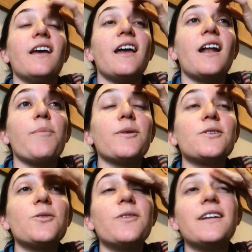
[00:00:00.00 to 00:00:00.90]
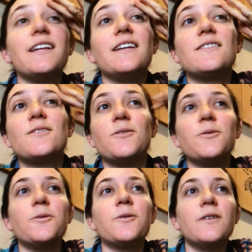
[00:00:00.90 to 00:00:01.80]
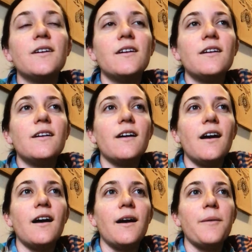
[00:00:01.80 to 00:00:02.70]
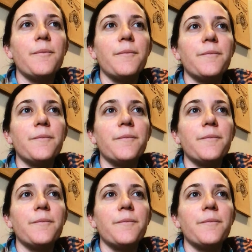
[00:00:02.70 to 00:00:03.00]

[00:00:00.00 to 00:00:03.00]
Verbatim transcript: an opportunity to um,